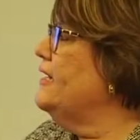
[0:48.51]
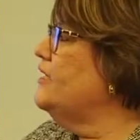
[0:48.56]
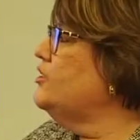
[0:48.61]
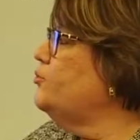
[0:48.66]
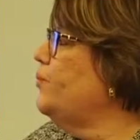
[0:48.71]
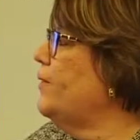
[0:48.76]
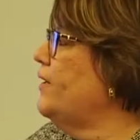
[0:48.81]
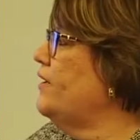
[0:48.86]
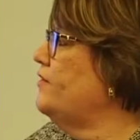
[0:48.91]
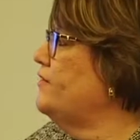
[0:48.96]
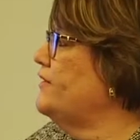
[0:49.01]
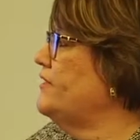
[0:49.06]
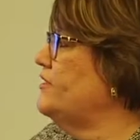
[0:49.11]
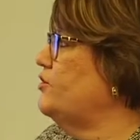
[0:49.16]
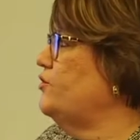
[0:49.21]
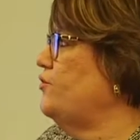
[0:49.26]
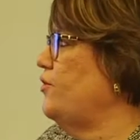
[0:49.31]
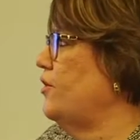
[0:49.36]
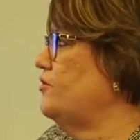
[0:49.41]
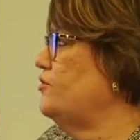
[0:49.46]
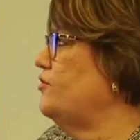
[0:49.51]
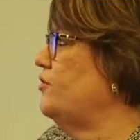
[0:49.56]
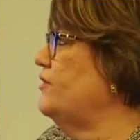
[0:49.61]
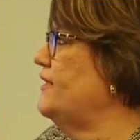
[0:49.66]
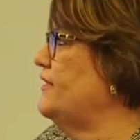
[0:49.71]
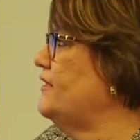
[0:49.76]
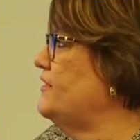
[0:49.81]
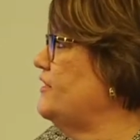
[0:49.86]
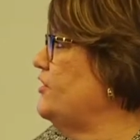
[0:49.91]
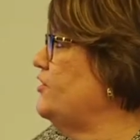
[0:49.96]
each part of the structure,
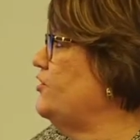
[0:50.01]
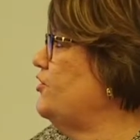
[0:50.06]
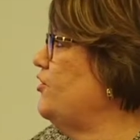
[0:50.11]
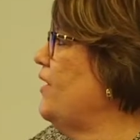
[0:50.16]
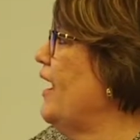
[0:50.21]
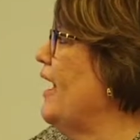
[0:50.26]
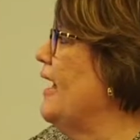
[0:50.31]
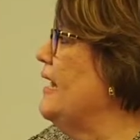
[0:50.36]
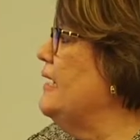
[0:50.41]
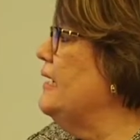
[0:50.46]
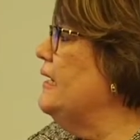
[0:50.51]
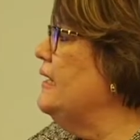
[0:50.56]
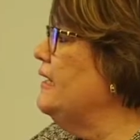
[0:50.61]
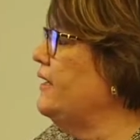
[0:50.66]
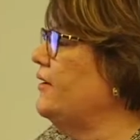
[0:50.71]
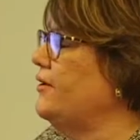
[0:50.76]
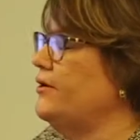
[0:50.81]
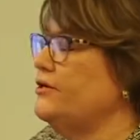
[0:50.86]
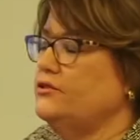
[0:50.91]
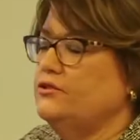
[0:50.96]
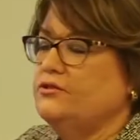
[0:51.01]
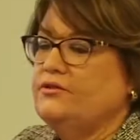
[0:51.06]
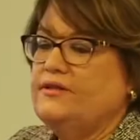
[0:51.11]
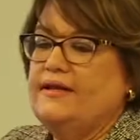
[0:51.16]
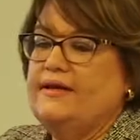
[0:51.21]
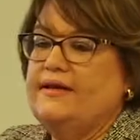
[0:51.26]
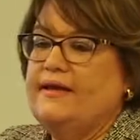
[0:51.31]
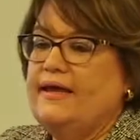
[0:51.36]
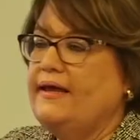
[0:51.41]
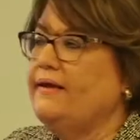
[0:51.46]
the teacher adheres to
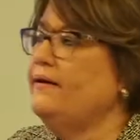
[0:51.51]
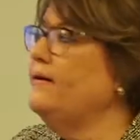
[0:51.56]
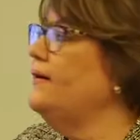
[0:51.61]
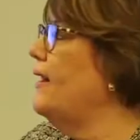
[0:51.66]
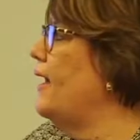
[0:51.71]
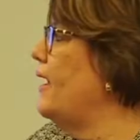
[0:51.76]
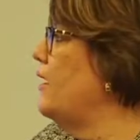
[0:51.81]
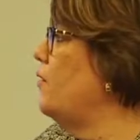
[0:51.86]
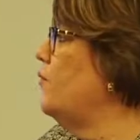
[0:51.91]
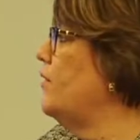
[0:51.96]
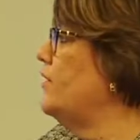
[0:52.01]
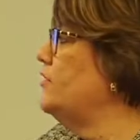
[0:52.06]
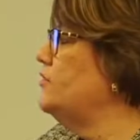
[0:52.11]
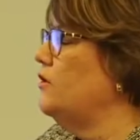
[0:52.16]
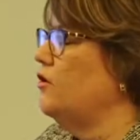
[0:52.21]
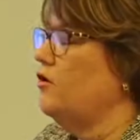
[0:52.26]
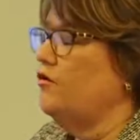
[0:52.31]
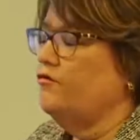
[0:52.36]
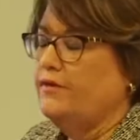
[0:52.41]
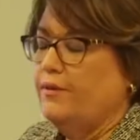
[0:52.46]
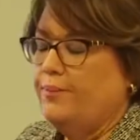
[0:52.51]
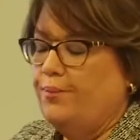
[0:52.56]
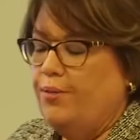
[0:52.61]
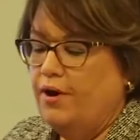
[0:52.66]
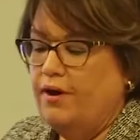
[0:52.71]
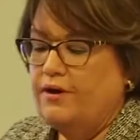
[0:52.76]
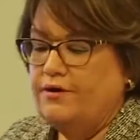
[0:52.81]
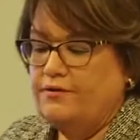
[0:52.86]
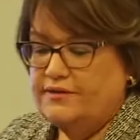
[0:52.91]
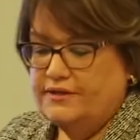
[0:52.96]
the main language of the
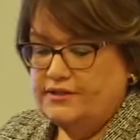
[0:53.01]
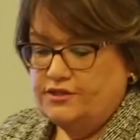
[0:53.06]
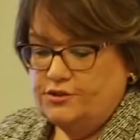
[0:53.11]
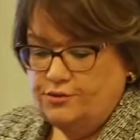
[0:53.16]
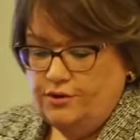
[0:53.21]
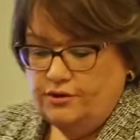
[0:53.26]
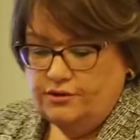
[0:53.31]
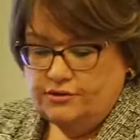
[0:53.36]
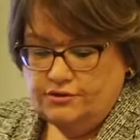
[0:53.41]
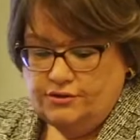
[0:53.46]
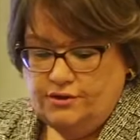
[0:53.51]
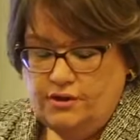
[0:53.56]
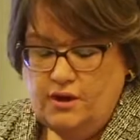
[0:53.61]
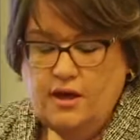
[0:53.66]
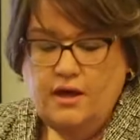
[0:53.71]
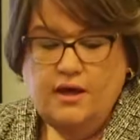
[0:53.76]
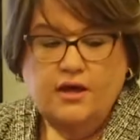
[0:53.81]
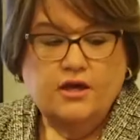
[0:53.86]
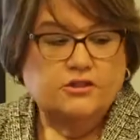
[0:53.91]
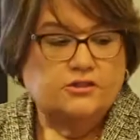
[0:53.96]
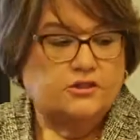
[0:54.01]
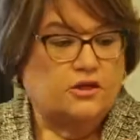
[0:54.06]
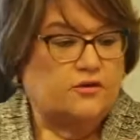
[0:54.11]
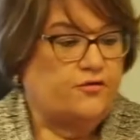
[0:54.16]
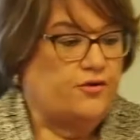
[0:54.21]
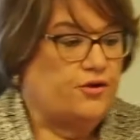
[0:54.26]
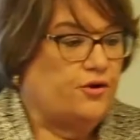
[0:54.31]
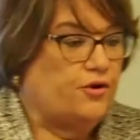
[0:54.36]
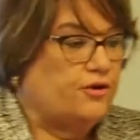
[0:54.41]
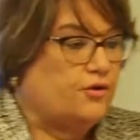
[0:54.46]
part of the structure. So
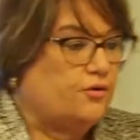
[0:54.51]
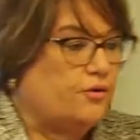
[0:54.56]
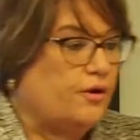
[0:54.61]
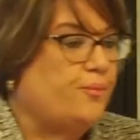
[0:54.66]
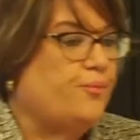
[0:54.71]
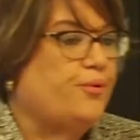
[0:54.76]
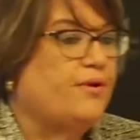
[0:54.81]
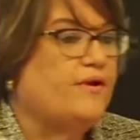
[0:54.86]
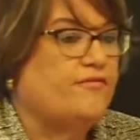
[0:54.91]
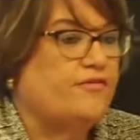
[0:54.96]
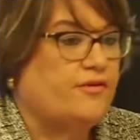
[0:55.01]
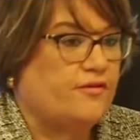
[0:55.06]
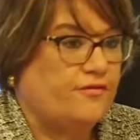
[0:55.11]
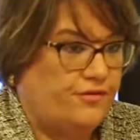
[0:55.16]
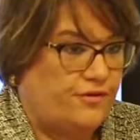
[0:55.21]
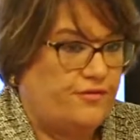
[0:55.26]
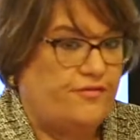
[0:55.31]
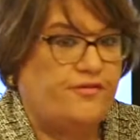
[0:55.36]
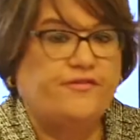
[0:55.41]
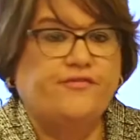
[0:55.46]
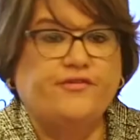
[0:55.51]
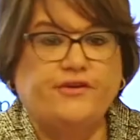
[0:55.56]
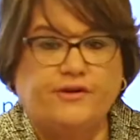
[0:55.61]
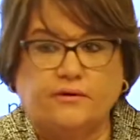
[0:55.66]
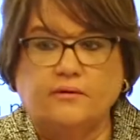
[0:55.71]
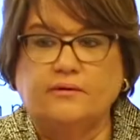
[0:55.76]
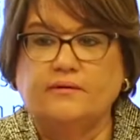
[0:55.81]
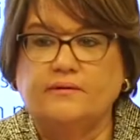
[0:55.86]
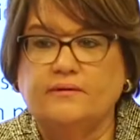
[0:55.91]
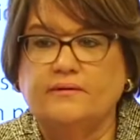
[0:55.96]
if you're doing preview, view,
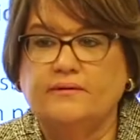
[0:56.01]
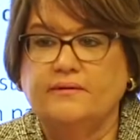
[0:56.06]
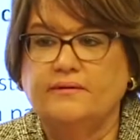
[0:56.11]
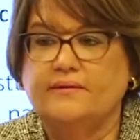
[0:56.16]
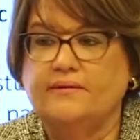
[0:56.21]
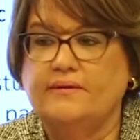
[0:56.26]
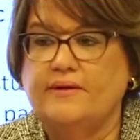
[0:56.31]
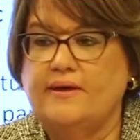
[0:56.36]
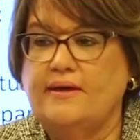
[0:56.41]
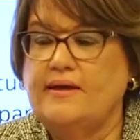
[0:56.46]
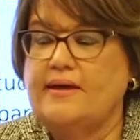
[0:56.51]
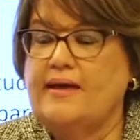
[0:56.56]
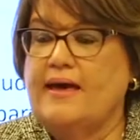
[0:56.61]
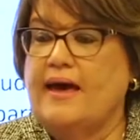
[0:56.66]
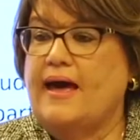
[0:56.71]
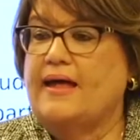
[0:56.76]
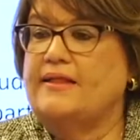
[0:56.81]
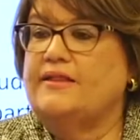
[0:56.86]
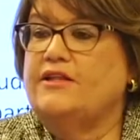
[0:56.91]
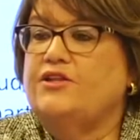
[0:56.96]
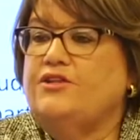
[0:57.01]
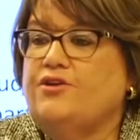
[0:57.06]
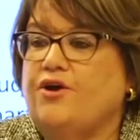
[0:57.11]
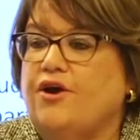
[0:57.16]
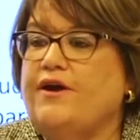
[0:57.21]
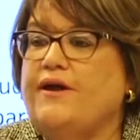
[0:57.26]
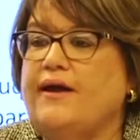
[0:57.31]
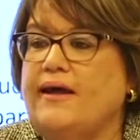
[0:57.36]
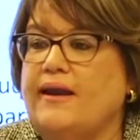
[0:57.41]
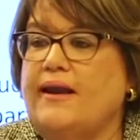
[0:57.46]
review, and the
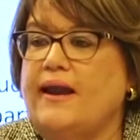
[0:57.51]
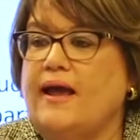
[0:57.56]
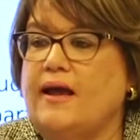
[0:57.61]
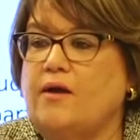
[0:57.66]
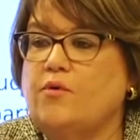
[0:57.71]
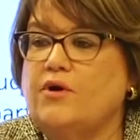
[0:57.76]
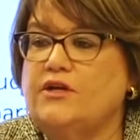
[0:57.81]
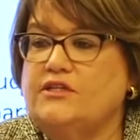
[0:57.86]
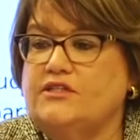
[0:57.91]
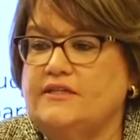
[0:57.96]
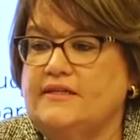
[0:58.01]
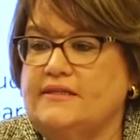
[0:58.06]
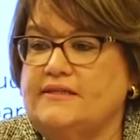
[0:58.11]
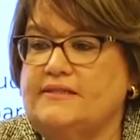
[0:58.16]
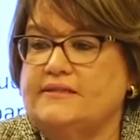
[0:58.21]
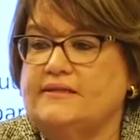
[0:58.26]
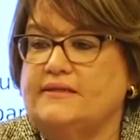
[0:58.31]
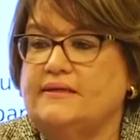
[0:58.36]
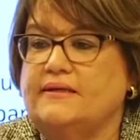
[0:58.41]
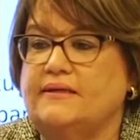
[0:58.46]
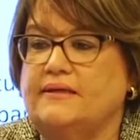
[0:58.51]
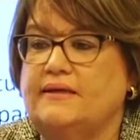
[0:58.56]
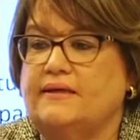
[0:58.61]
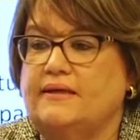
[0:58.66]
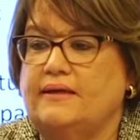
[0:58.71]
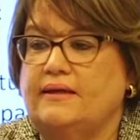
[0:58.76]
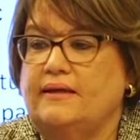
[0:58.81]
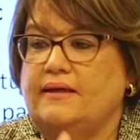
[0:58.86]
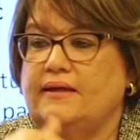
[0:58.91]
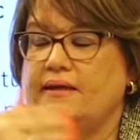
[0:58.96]
target language is,
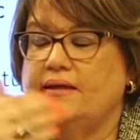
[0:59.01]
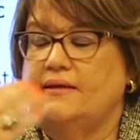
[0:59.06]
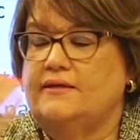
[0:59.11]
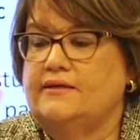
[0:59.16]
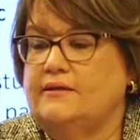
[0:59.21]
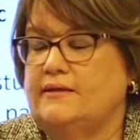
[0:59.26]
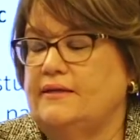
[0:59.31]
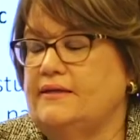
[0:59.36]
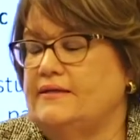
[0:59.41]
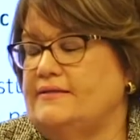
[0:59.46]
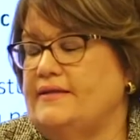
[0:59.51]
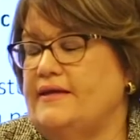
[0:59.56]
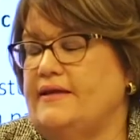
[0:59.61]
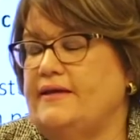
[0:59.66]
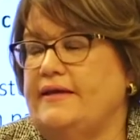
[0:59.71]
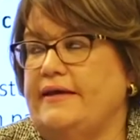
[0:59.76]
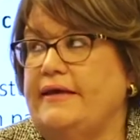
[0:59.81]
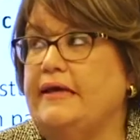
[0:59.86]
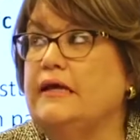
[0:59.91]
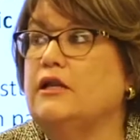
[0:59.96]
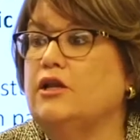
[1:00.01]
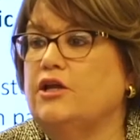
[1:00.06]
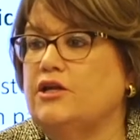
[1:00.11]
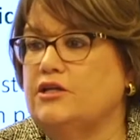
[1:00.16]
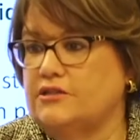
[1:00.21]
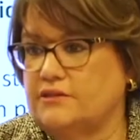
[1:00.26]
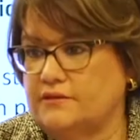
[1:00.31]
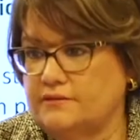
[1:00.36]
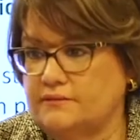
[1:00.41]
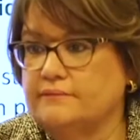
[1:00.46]
let's say,
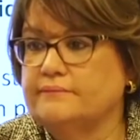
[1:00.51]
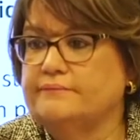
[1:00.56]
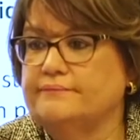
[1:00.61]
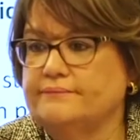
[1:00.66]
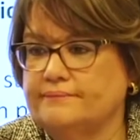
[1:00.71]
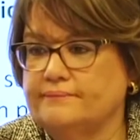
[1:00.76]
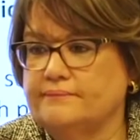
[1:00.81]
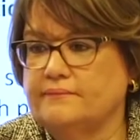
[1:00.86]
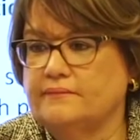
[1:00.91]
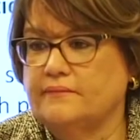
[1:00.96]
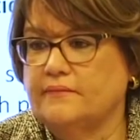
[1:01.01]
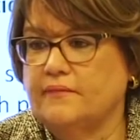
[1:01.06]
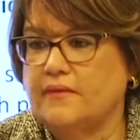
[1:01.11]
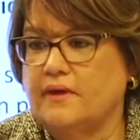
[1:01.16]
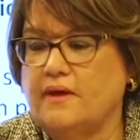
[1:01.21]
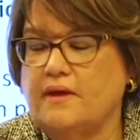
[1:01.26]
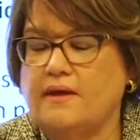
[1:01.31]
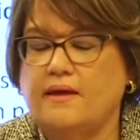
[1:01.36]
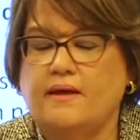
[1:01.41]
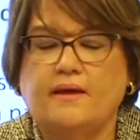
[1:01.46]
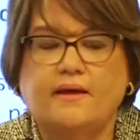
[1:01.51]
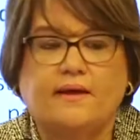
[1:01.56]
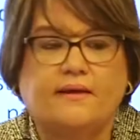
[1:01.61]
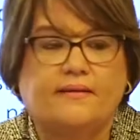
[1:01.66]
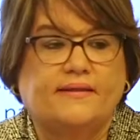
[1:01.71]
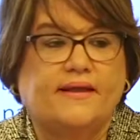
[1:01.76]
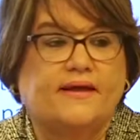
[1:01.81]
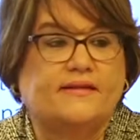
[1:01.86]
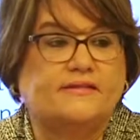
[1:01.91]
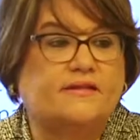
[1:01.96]
English,
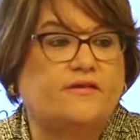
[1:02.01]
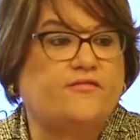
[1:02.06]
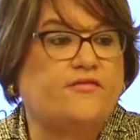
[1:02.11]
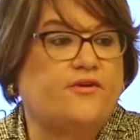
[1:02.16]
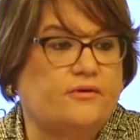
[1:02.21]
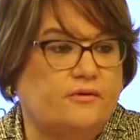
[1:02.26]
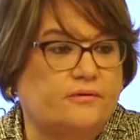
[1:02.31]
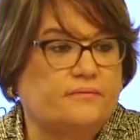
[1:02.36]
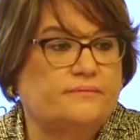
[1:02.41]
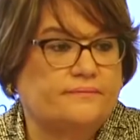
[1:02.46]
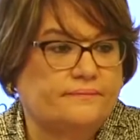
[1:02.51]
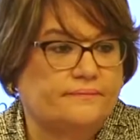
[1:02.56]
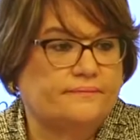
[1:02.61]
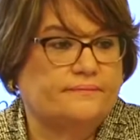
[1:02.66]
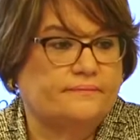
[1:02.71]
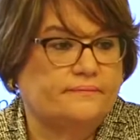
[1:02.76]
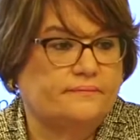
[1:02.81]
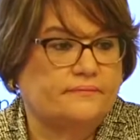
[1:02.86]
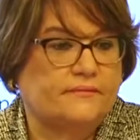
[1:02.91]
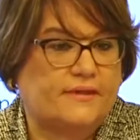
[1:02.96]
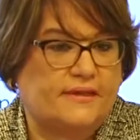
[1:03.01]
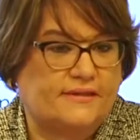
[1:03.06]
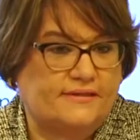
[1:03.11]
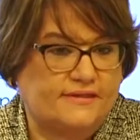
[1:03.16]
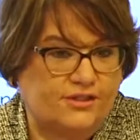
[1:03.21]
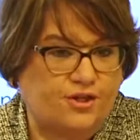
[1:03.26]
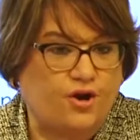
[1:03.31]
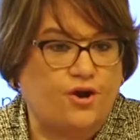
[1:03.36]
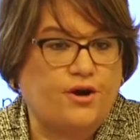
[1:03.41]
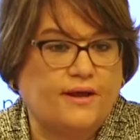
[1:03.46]
that's the view, that's
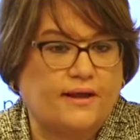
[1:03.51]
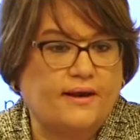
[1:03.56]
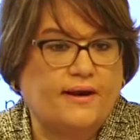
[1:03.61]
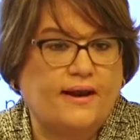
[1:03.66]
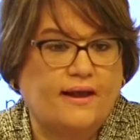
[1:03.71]
the target